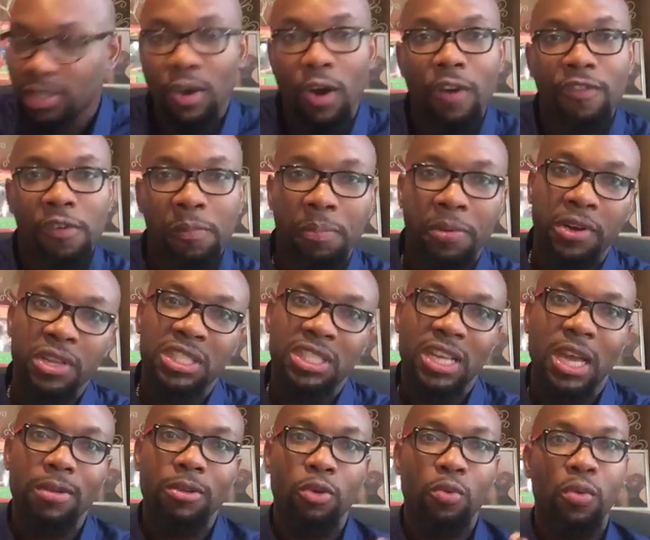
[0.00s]
over a period of
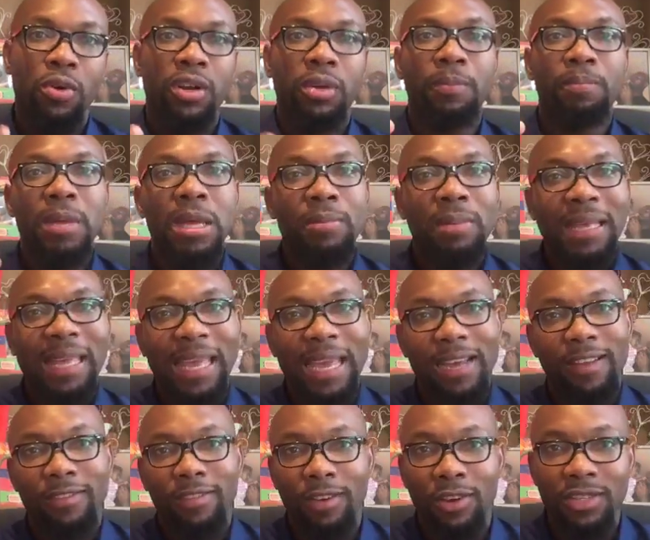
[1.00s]
time you want to maybe
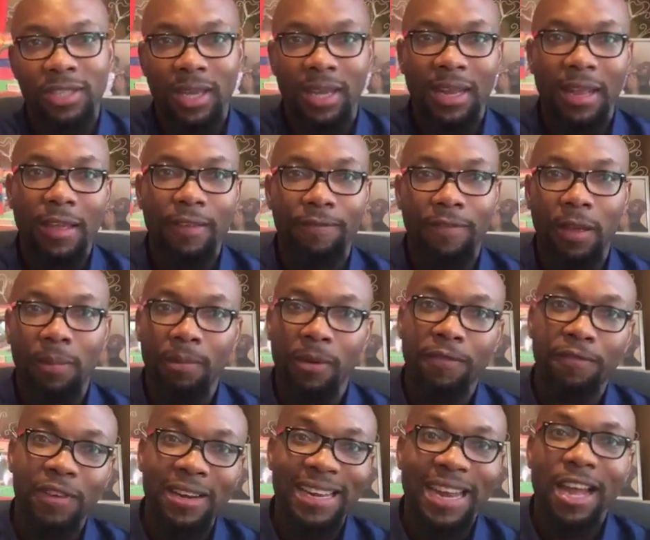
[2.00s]
get those kind of effect,
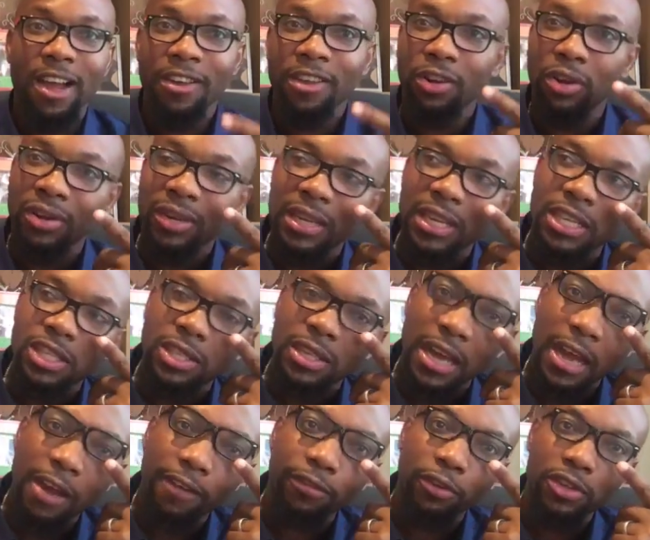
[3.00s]
but for now you don't need to
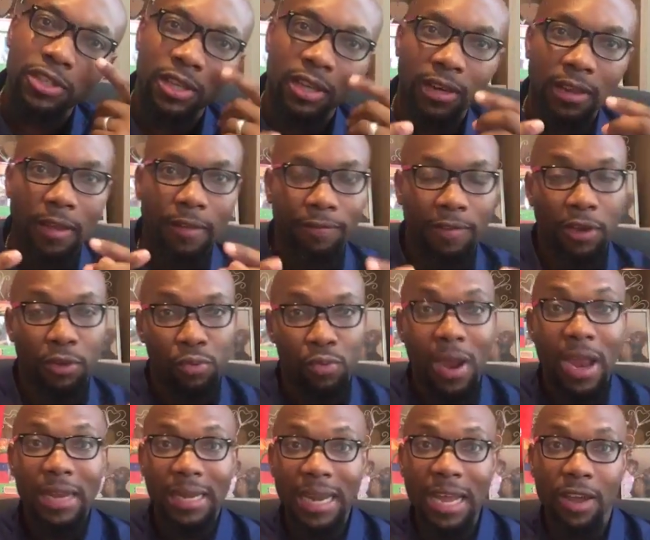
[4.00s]
have those kind of effect
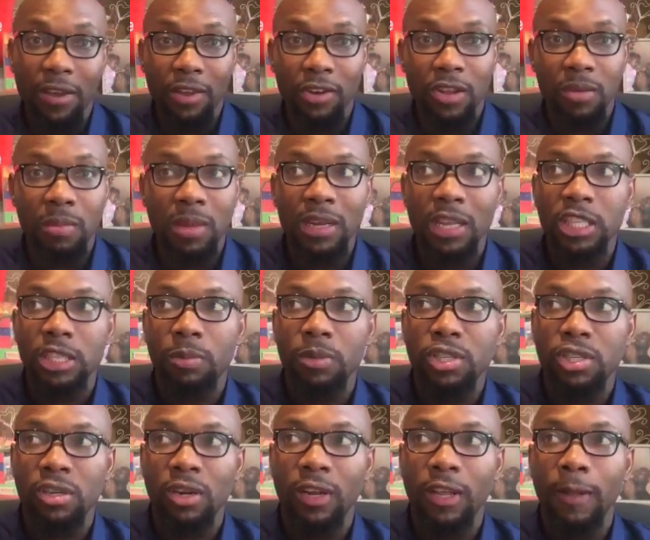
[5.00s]
right now, you know what I mean,
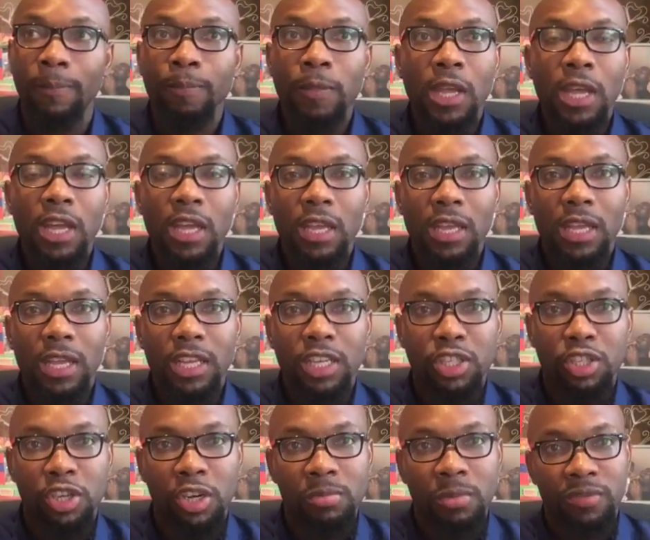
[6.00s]
especially in
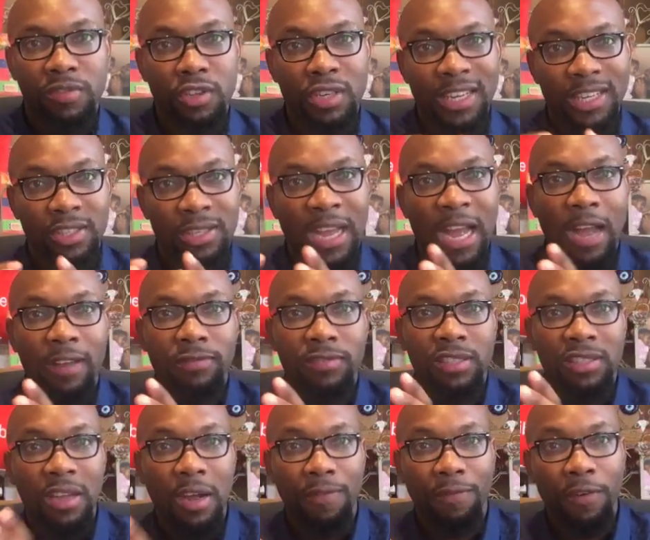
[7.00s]
terms of you need to have
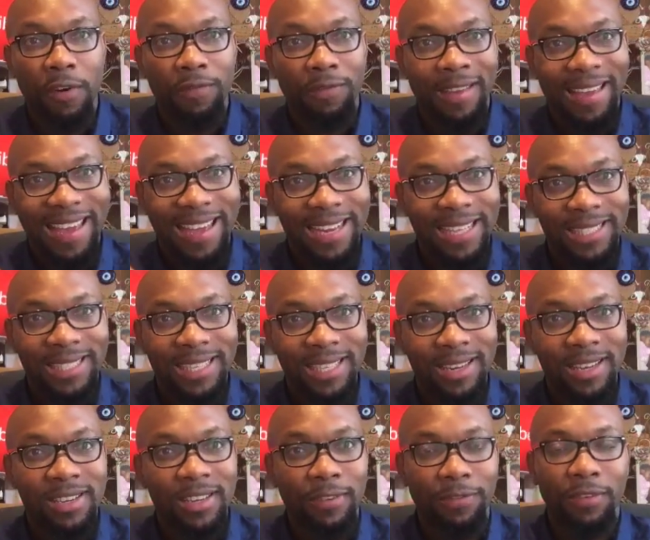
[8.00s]
software for editing
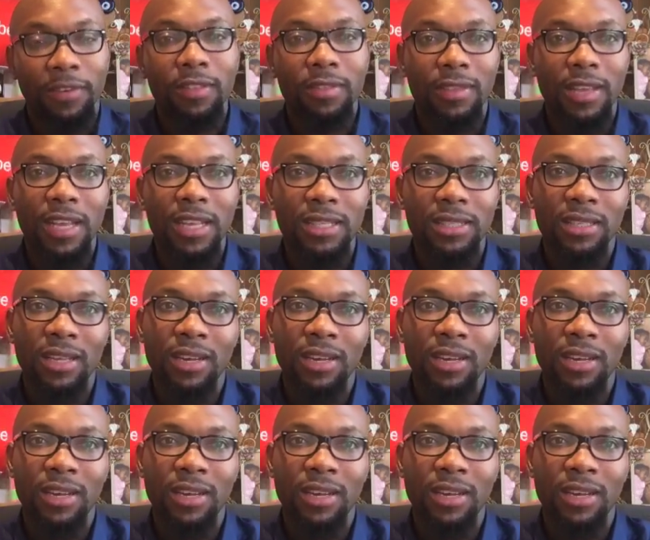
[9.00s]
and different things.